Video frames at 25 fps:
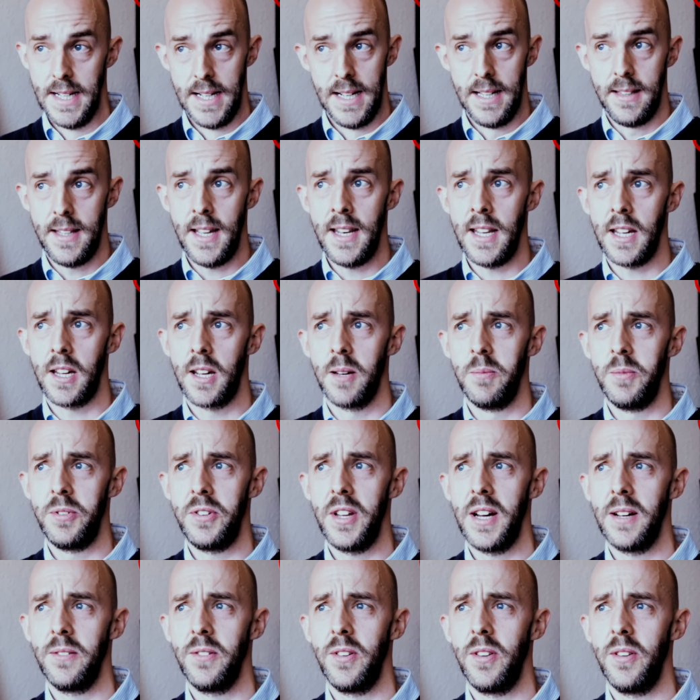then it comes
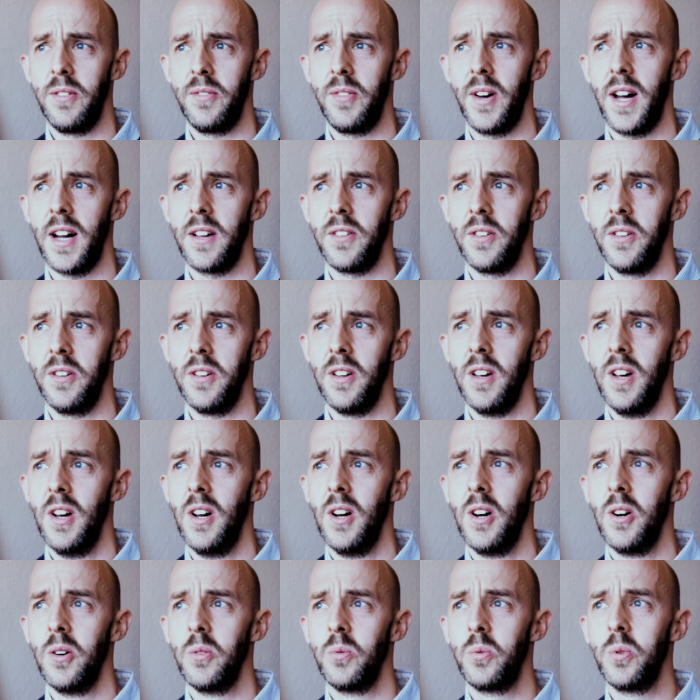down to the fact that,
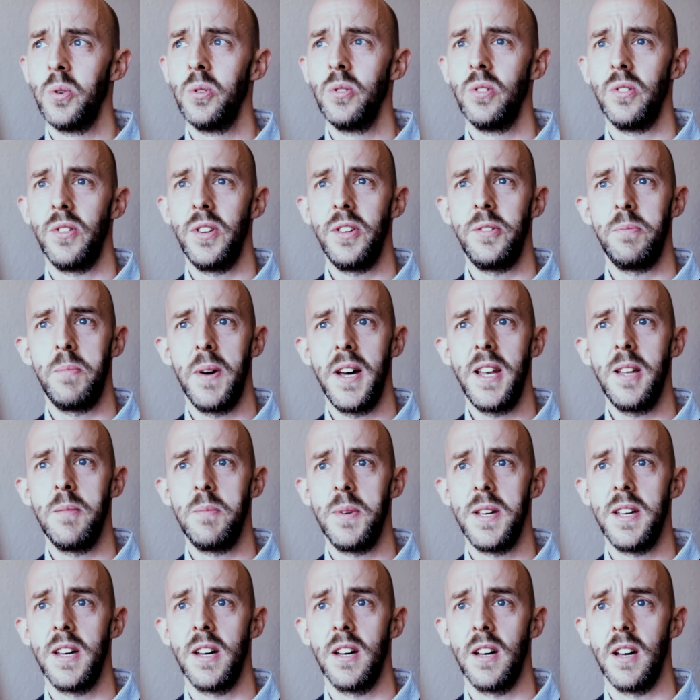well, this better
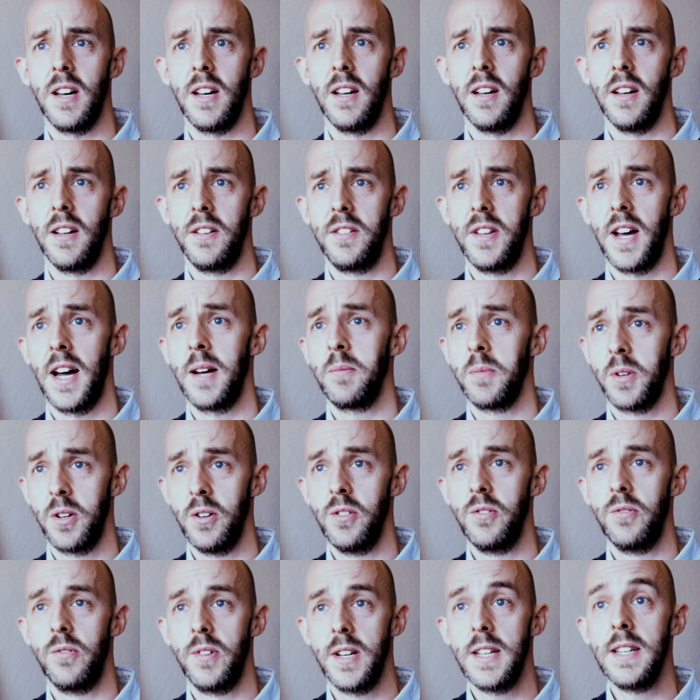be a damn
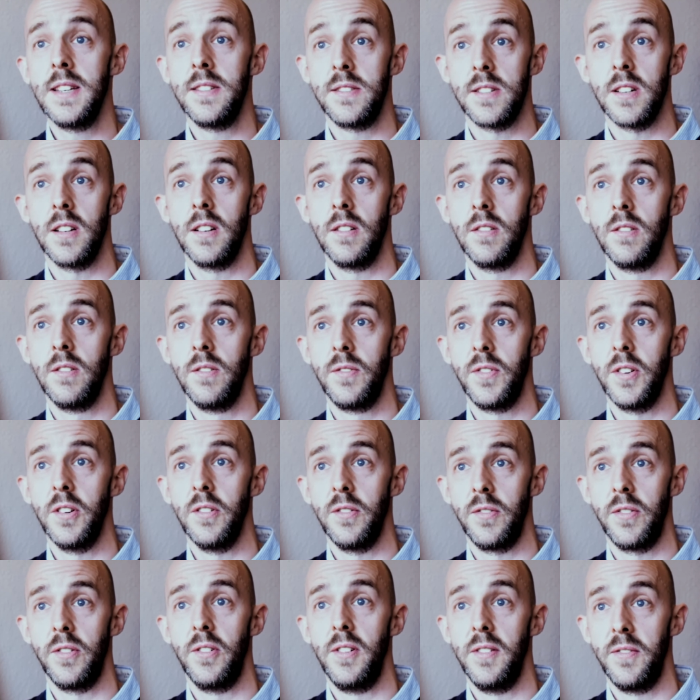good reason
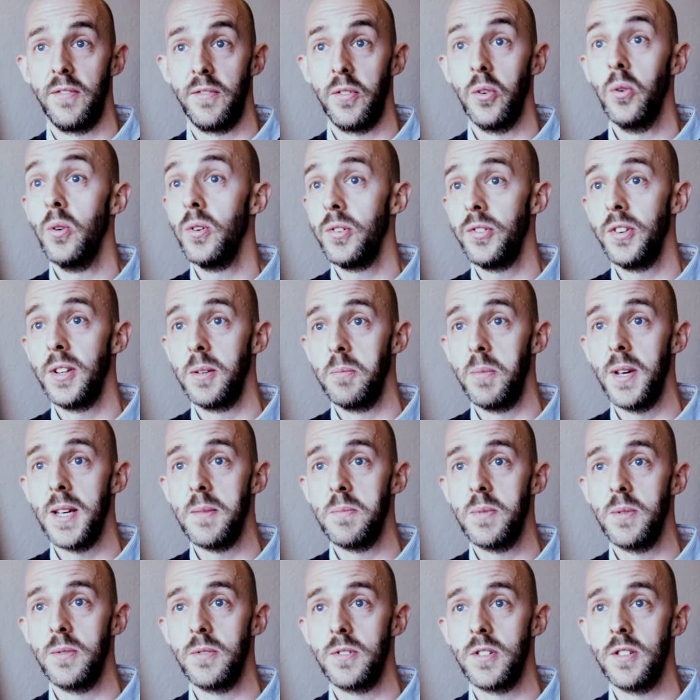for forcing
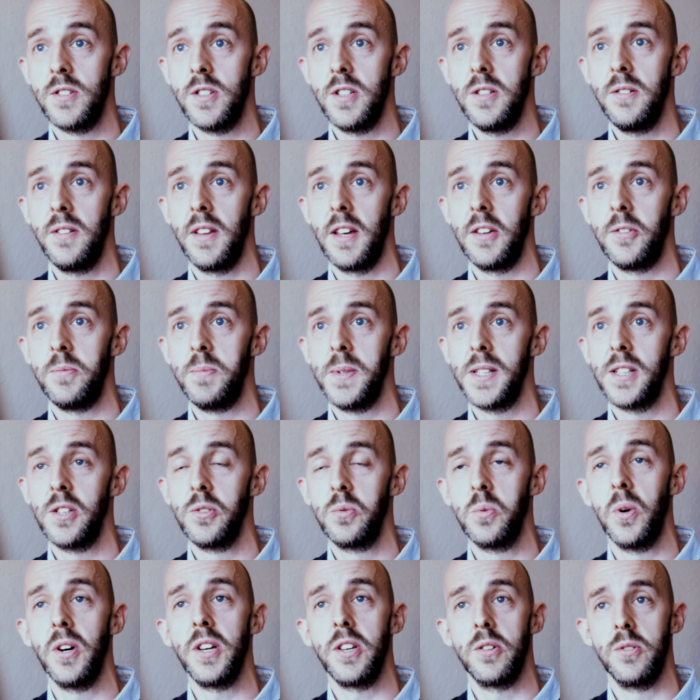people to do this,
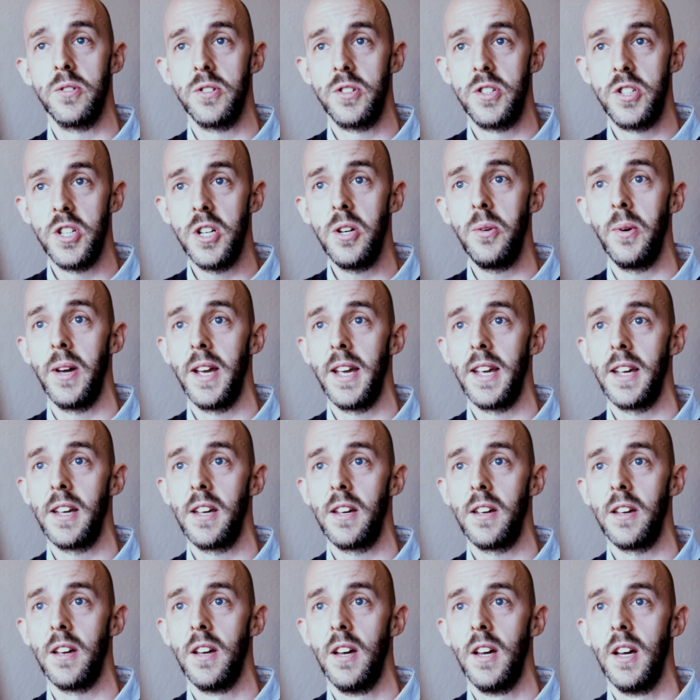because what you're
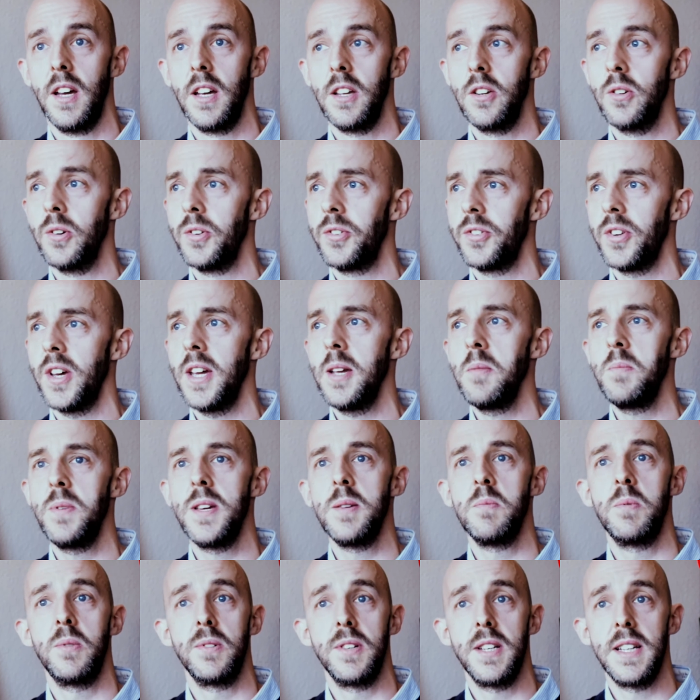doing, you're saying
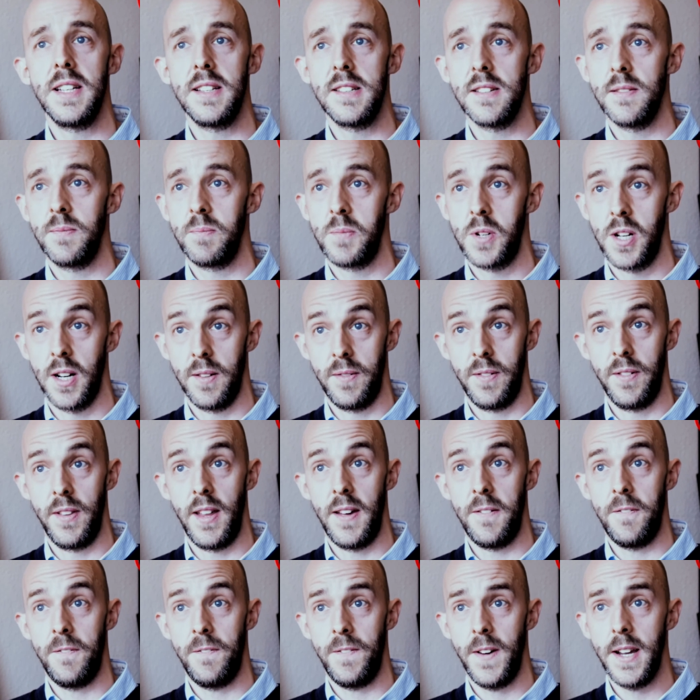people need to cover
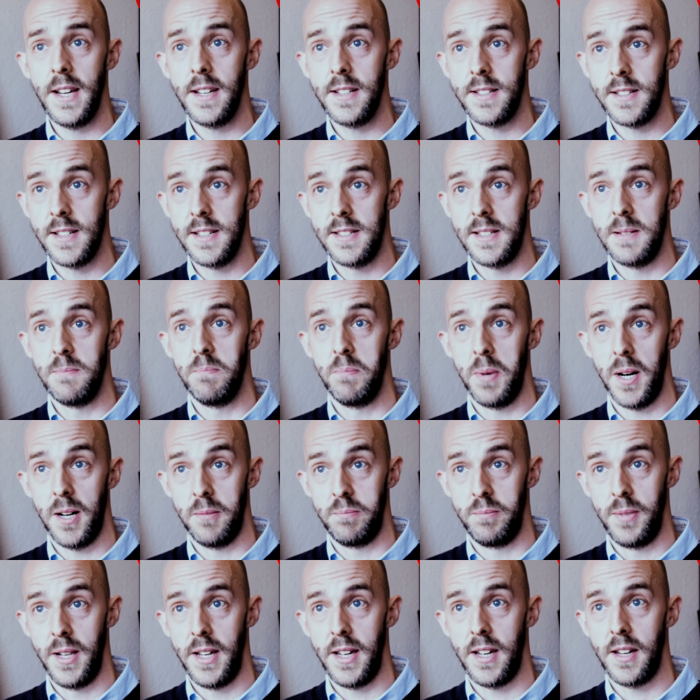their faces in
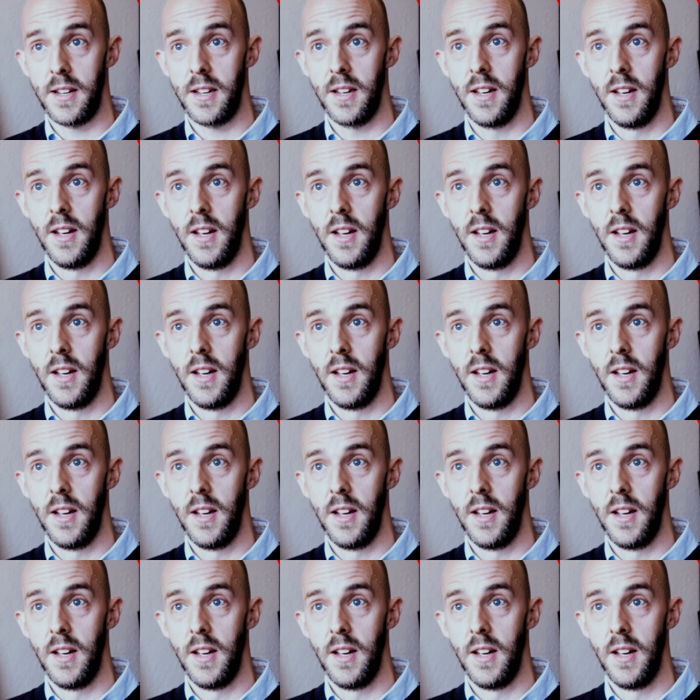public.